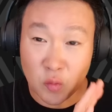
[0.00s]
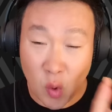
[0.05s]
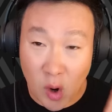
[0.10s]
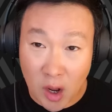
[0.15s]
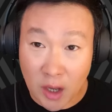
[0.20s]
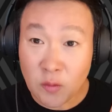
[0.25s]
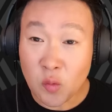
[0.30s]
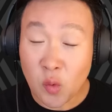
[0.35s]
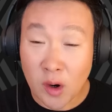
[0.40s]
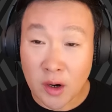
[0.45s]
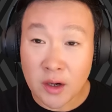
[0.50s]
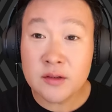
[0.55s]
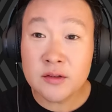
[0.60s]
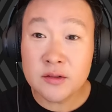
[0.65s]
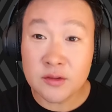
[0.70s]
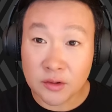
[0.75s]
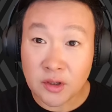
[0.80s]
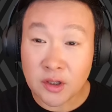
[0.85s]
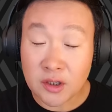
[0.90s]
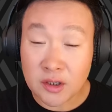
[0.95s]
One
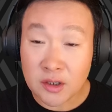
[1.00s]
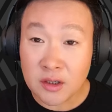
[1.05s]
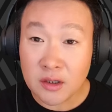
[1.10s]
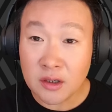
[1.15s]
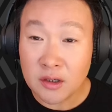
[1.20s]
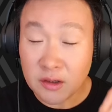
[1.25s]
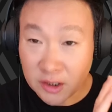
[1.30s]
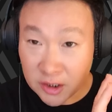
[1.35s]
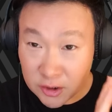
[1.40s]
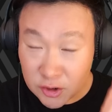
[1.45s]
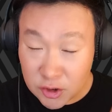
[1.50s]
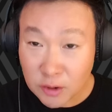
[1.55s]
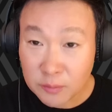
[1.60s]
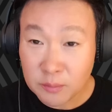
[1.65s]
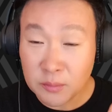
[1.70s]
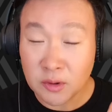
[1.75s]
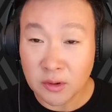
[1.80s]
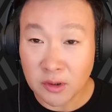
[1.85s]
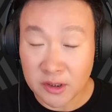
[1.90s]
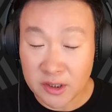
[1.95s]
was the Incheon
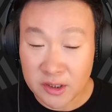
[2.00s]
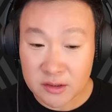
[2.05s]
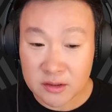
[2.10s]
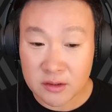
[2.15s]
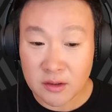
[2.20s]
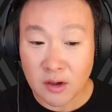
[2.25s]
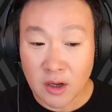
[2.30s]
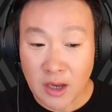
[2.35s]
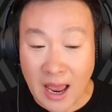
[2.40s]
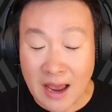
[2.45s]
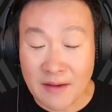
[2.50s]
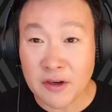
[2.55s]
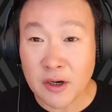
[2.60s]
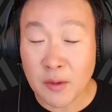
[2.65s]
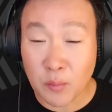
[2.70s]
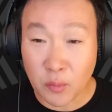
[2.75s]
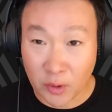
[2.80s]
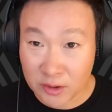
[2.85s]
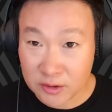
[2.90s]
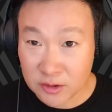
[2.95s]
police having a
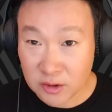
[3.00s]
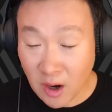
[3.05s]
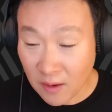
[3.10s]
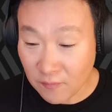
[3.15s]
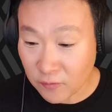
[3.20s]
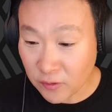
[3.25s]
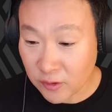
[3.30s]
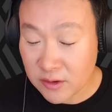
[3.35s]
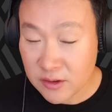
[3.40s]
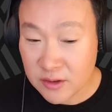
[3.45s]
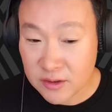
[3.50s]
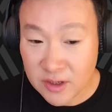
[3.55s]
press conference